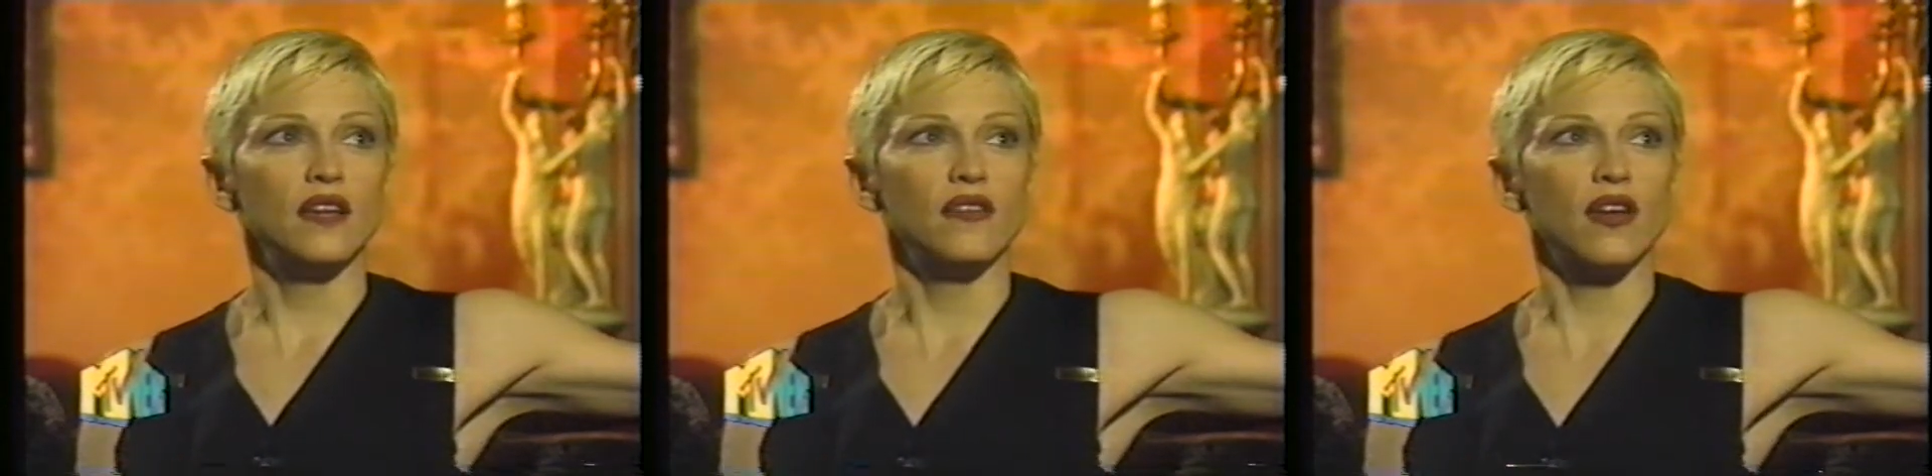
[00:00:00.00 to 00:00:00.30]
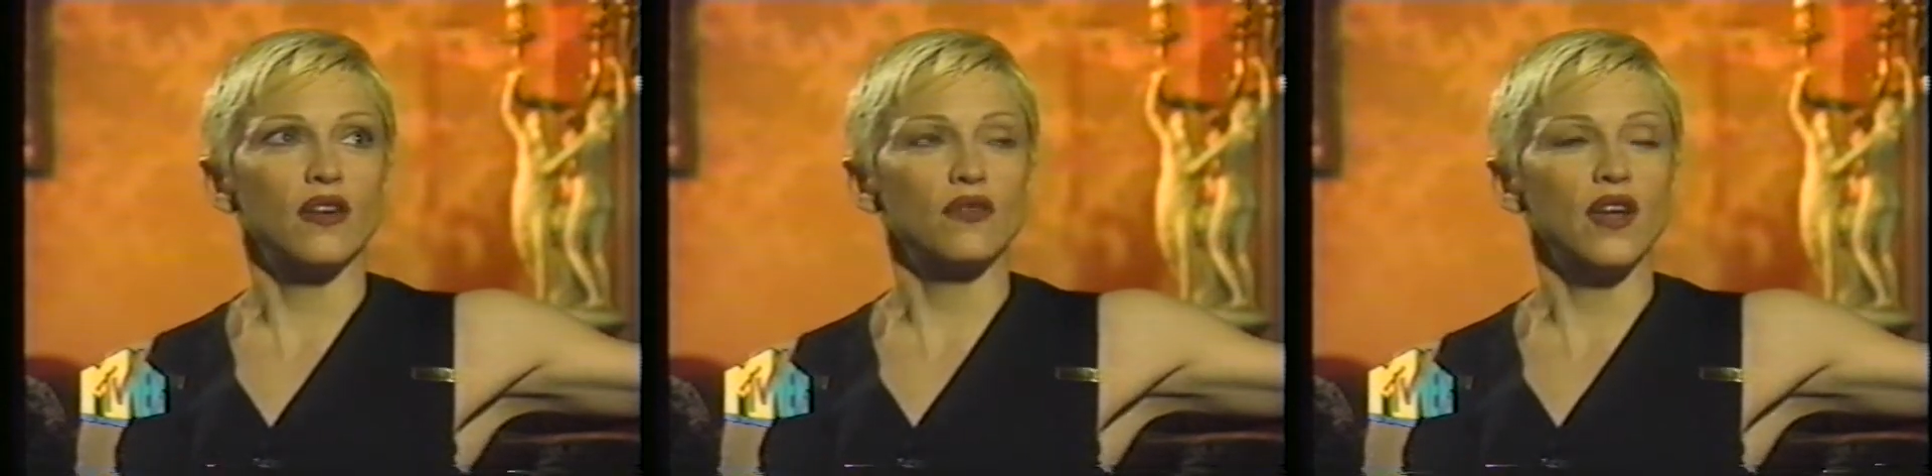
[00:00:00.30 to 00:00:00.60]
if
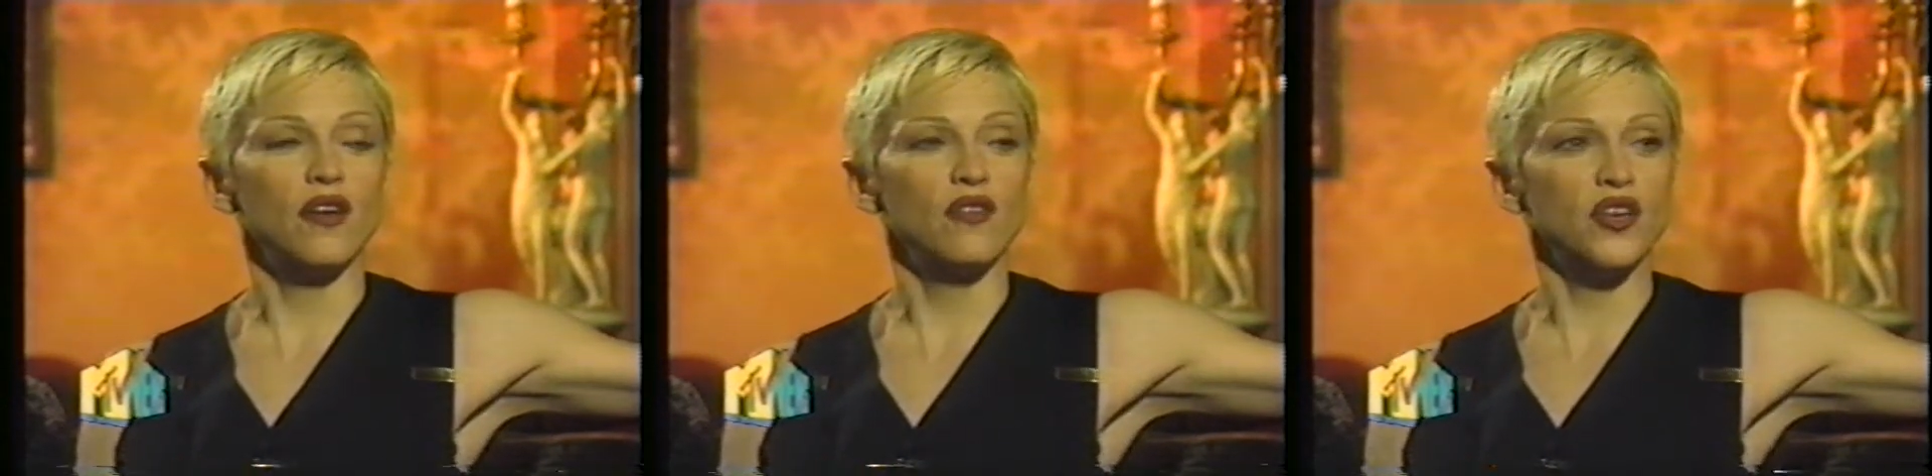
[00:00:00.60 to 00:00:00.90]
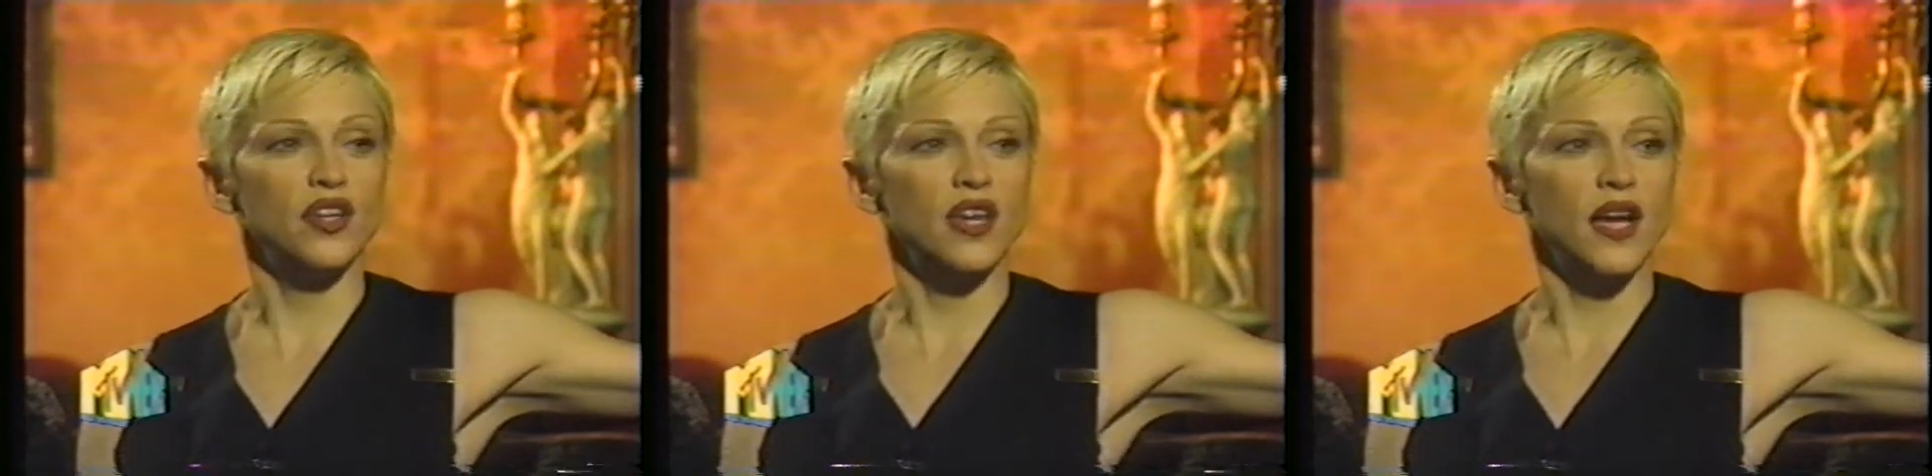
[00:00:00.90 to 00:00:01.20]
I don't have a
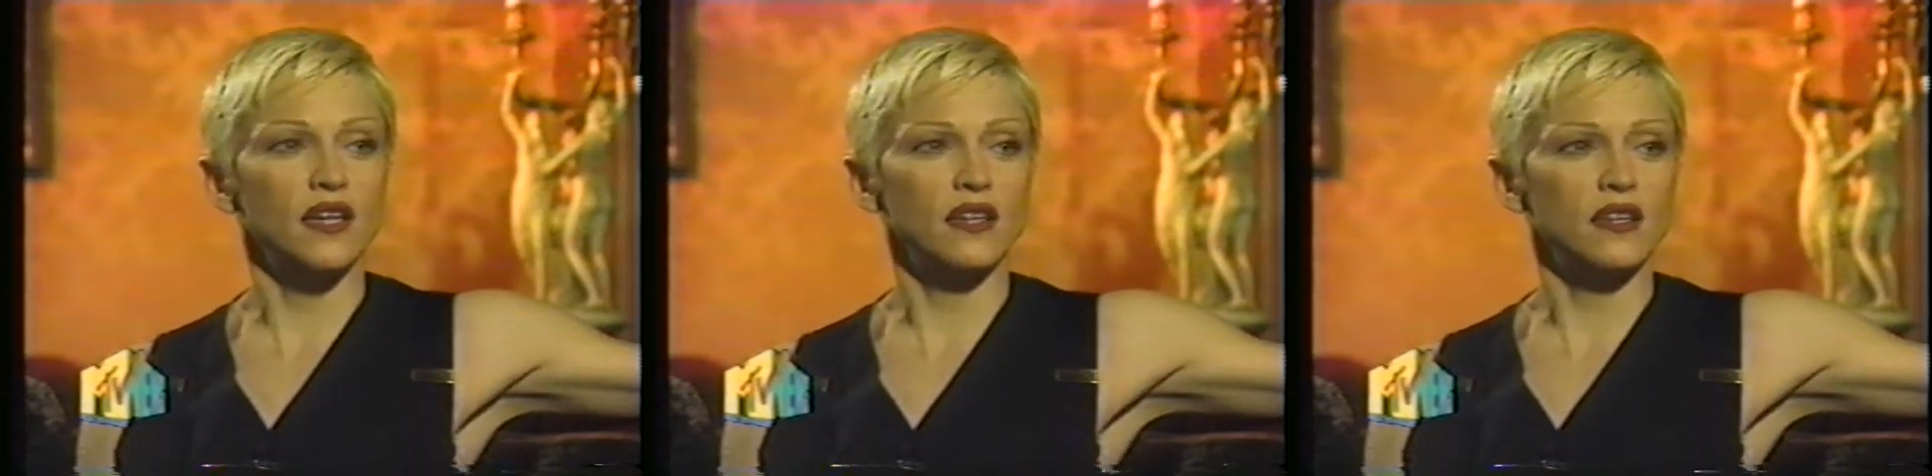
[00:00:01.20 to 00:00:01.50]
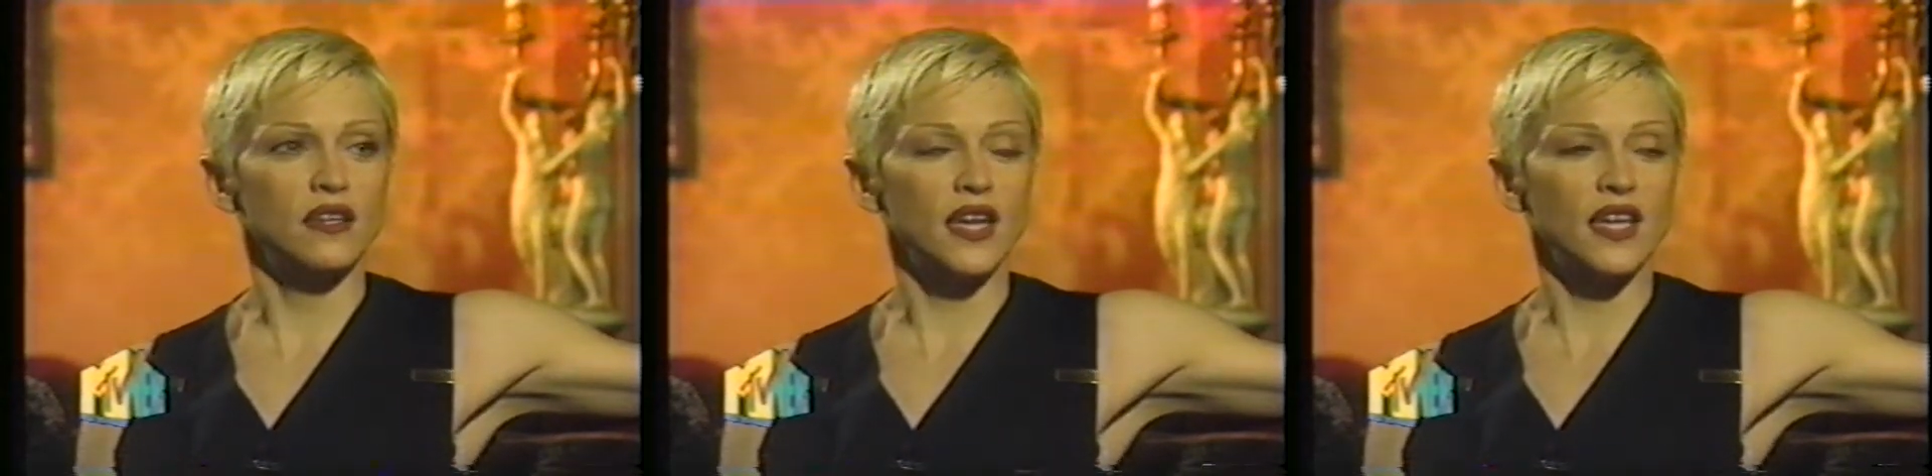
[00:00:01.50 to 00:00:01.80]
good night,
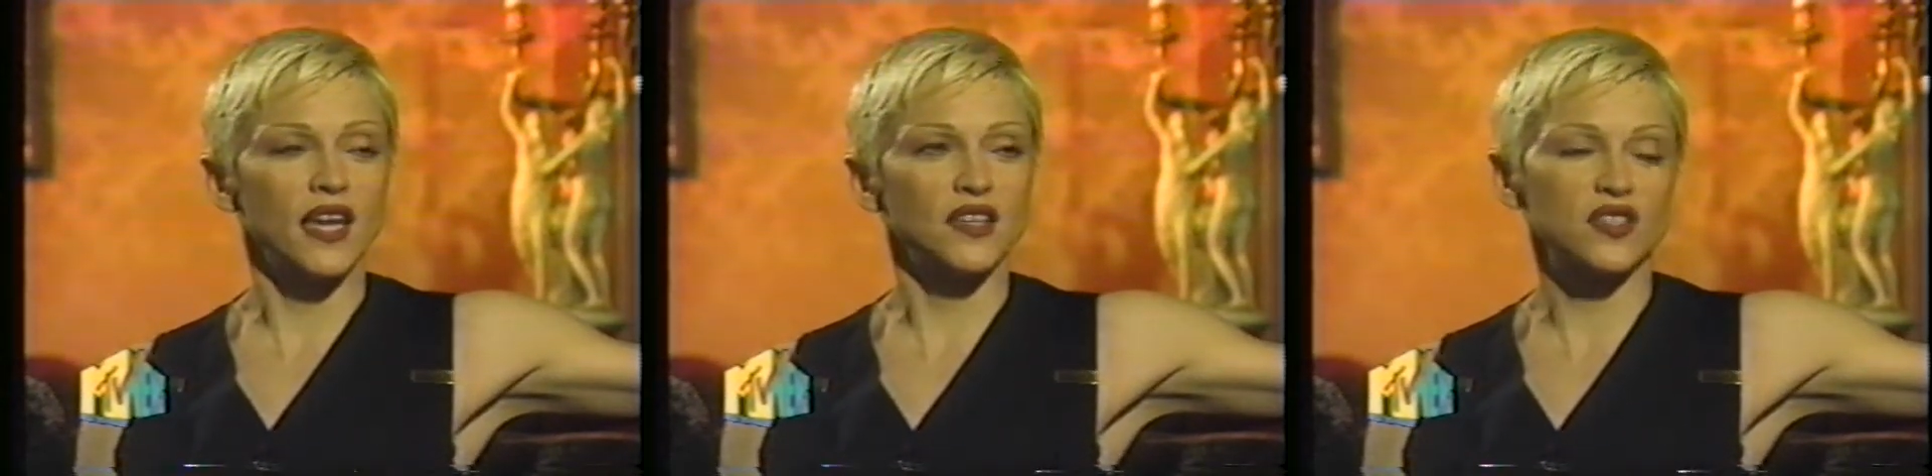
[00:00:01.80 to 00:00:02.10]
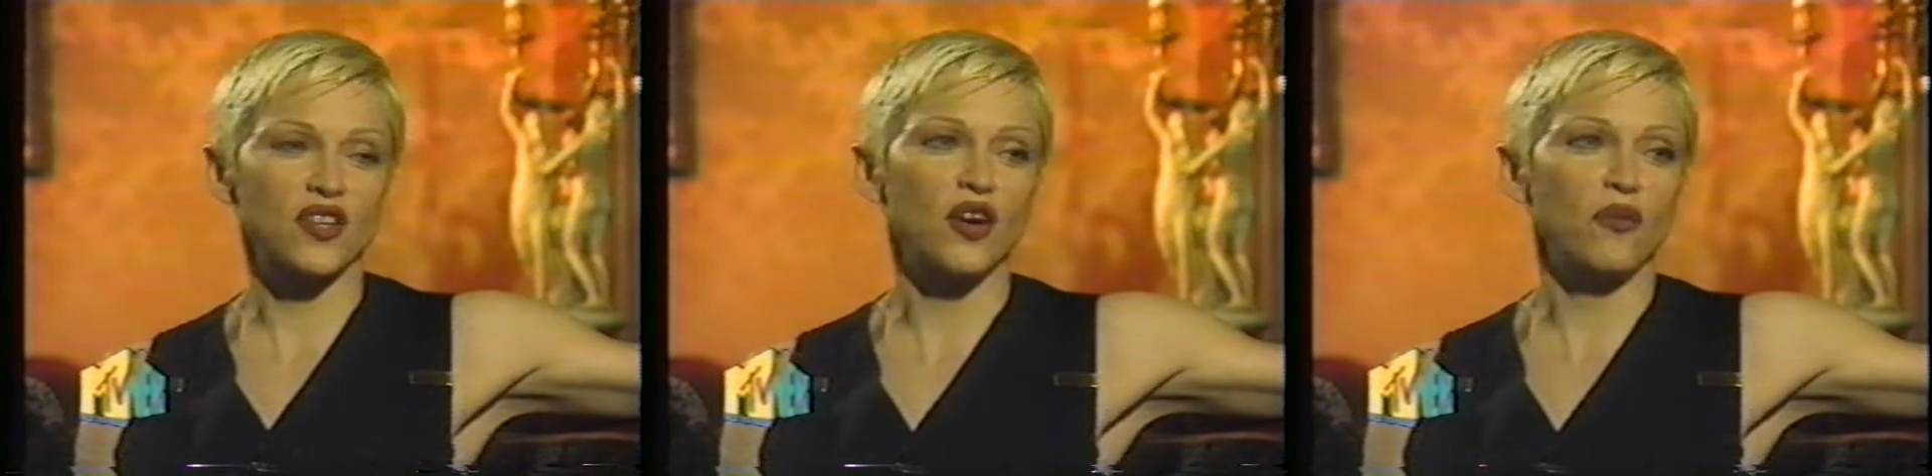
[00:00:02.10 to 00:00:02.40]
I can't just go,